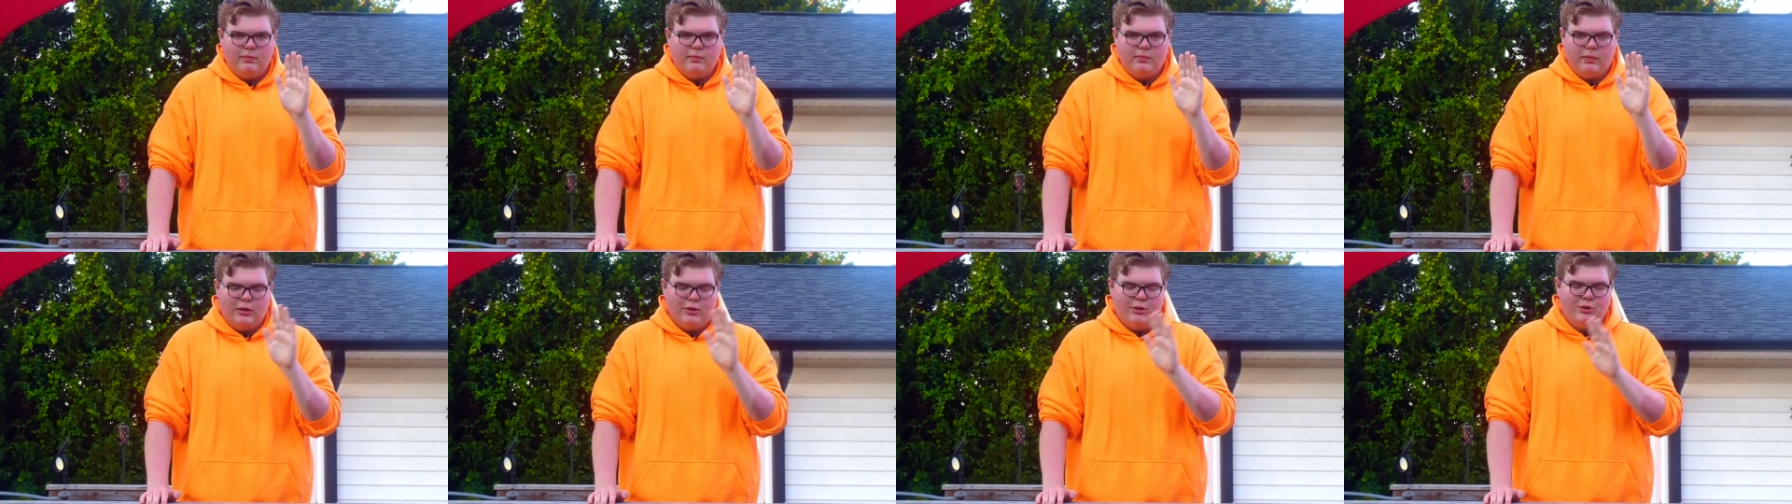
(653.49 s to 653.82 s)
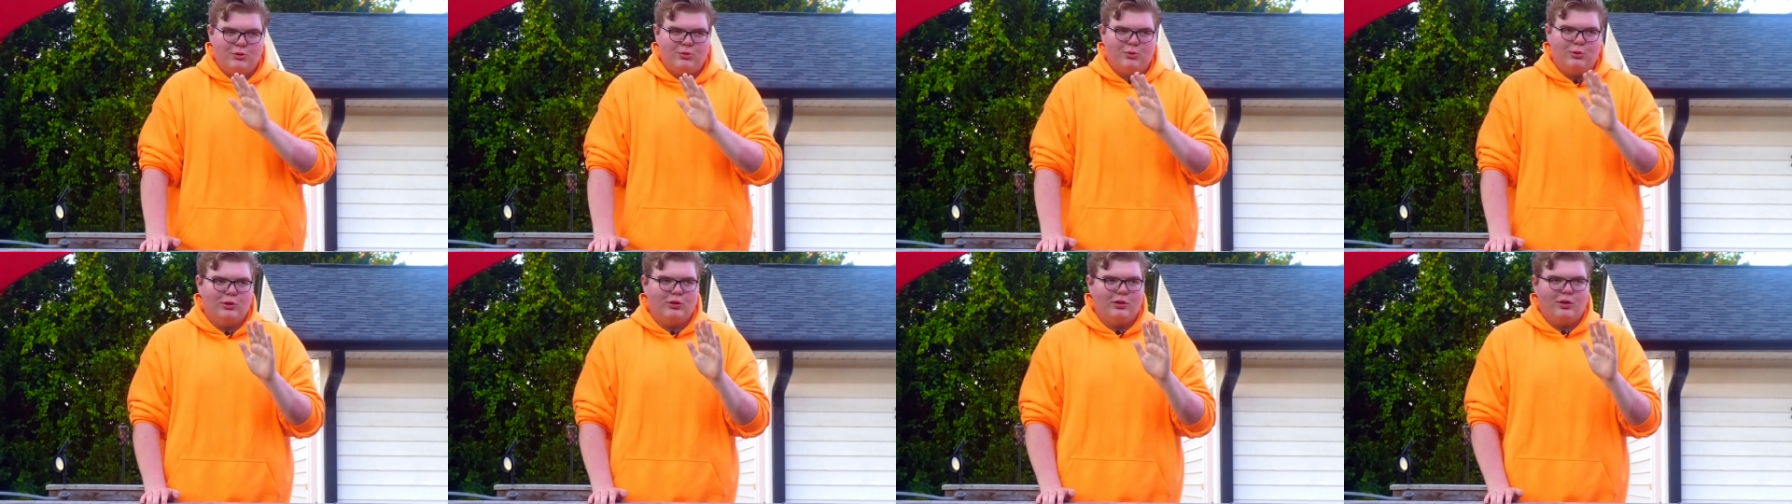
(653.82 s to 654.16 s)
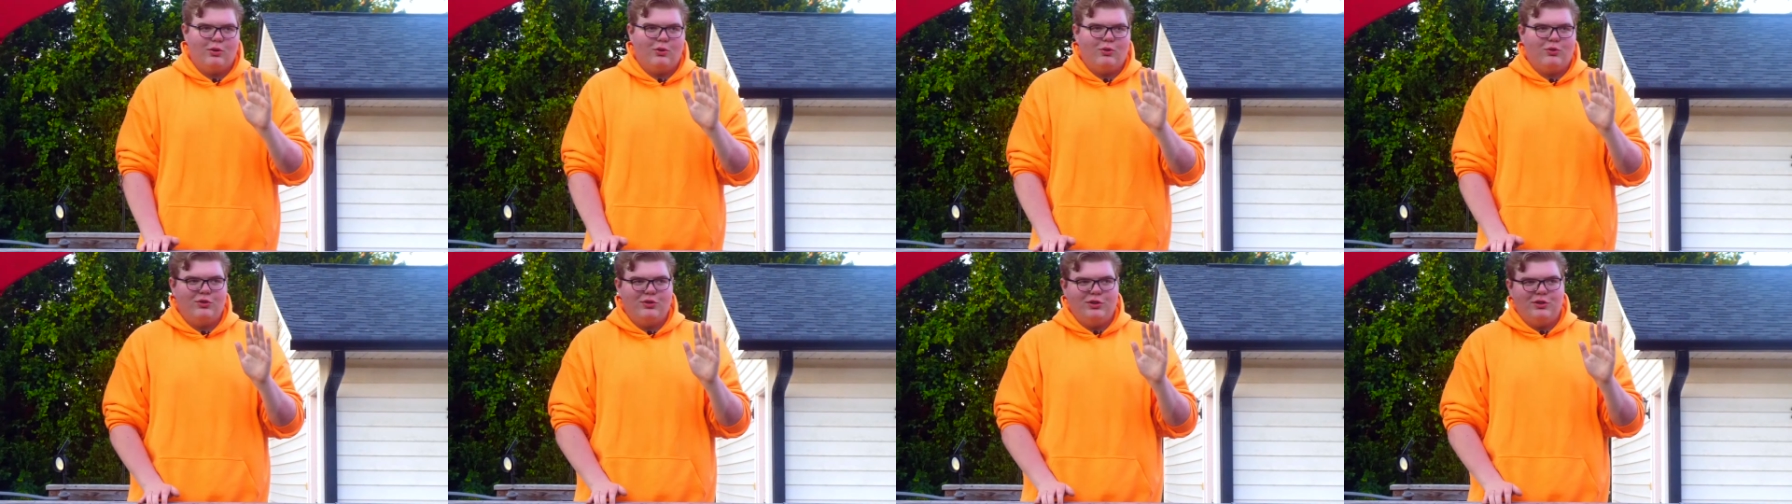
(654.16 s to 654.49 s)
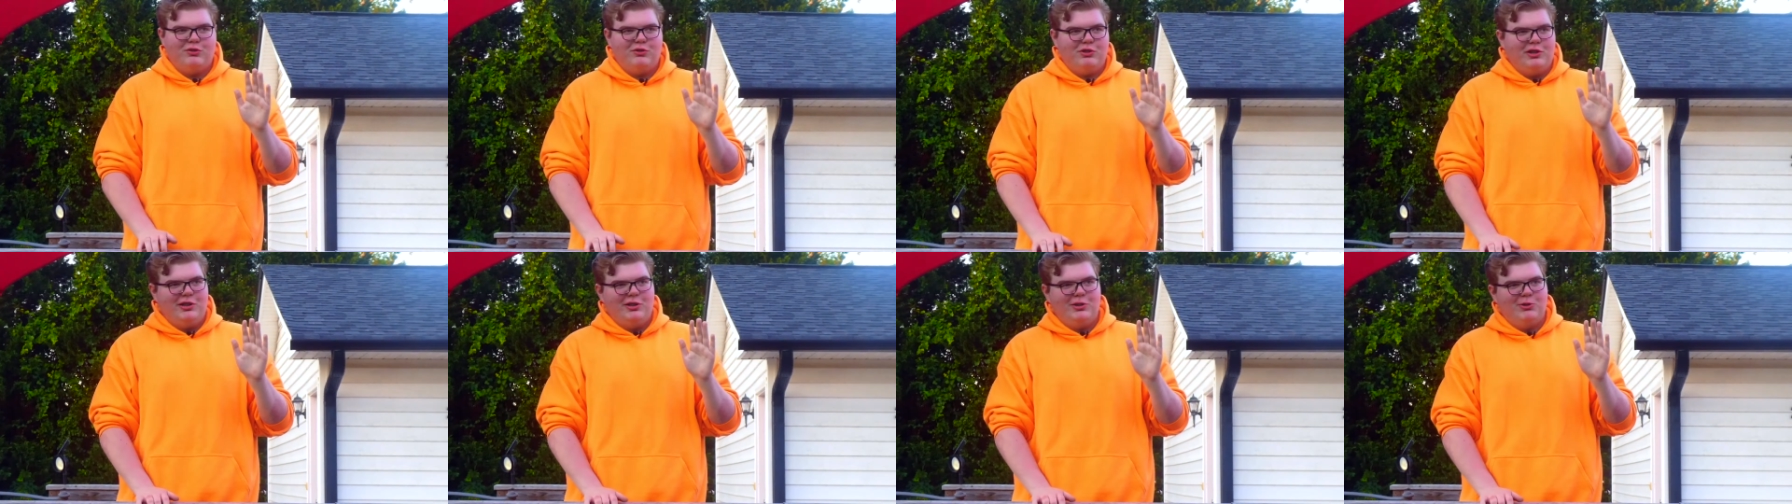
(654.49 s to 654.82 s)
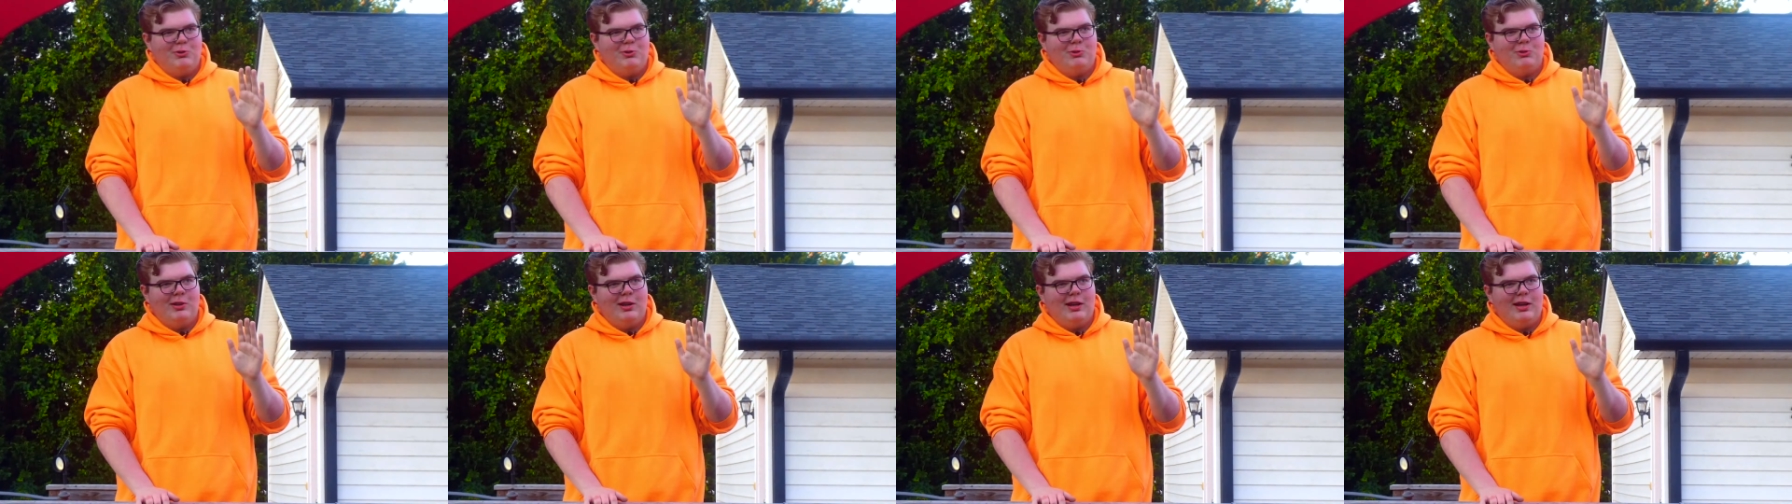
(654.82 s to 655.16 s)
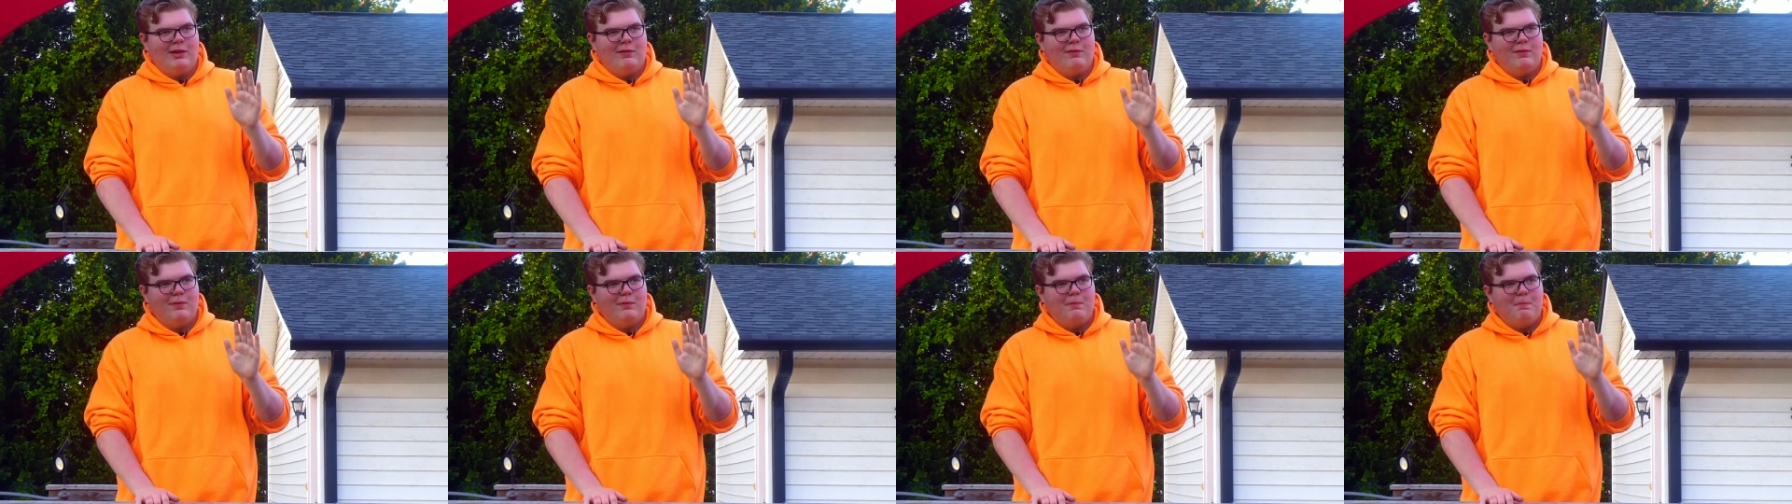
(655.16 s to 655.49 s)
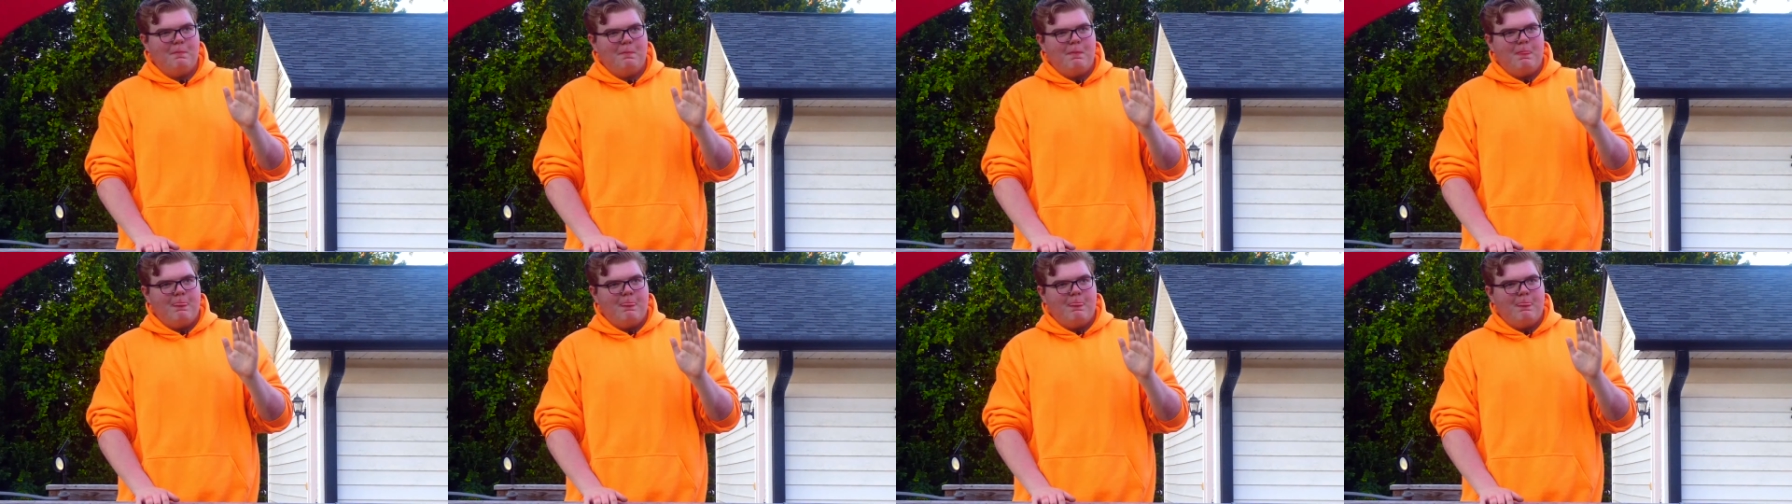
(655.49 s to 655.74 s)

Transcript: my short little 15 year old life.